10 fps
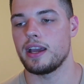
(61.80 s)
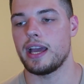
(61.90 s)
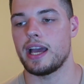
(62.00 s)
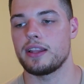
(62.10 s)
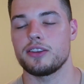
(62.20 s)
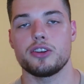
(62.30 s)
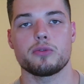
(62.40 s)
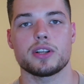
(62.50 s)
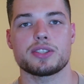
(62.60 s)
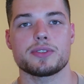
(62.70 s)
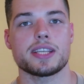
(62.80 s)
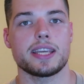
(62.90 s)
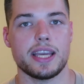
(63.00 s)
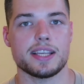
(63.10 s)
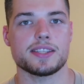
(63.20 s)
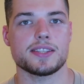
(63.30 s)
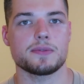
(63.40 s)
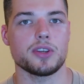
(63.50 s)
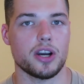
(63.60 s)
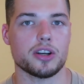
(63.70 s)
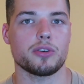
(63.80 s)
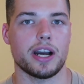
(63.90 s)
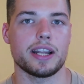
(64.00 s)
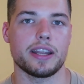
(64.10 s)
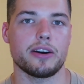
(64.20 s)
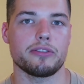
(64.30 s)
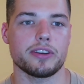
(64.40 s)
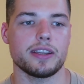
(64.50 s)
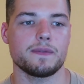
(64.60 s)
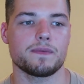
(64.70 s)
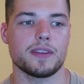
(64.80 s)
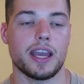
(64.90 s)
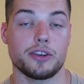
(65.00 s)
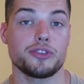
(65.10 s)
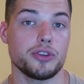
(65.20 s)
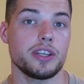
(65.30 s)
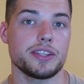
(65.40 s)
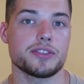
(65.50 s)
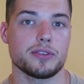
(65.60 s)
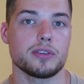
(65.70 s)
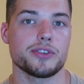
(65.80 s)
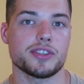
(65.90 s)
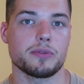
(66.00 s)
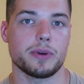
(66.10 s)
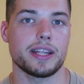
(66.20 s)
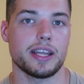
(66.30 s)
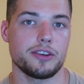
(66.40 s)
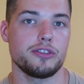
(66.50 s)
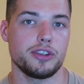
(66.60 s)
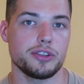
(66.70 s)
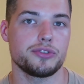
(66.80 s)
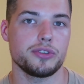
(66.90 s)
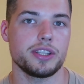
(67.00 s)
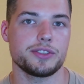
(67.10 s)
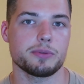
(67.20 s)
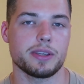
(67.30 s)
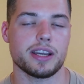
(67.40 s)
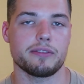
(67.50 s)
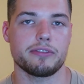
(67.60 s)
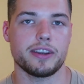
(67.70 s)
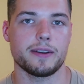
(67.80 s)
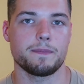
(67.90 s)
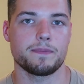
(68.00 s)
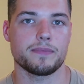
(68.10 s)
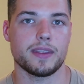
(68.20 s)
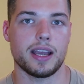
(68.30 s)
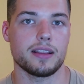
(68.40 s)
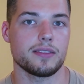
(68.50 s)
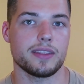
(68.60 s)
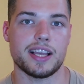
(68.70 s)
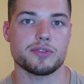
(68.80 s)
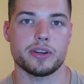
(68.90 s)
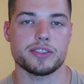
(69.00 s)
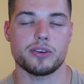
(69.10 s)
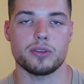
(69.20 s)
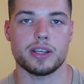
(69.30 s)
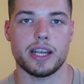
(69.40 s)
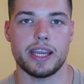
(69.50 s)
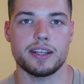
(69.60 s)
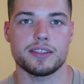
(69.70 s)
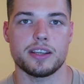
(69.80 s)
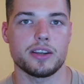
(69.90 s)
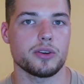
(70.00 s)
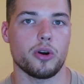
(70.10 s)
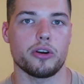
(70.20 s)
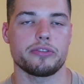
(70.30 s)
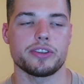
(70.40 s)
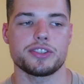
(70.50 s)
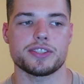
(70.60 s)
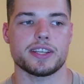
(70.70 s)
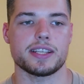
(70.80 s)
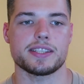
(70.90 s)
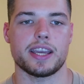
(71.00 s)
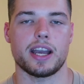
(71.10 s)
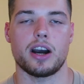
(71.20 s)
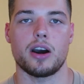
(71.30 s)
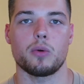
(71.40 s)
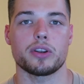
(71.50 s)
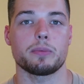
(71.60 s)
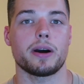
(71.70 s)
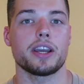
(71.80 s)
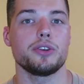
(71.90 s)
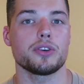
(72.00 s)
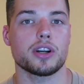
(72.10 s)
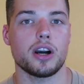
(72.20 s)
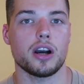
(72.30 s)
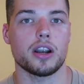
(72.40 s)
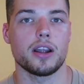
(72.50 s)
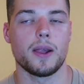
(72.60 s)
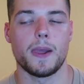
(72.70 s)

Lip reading: and the universe will say yes, you are quite unhealthy and you do need to lose some weight and you do need to become fit, and that's where it's all going to end. Or if you're just going to say, oh, I want to buy a new car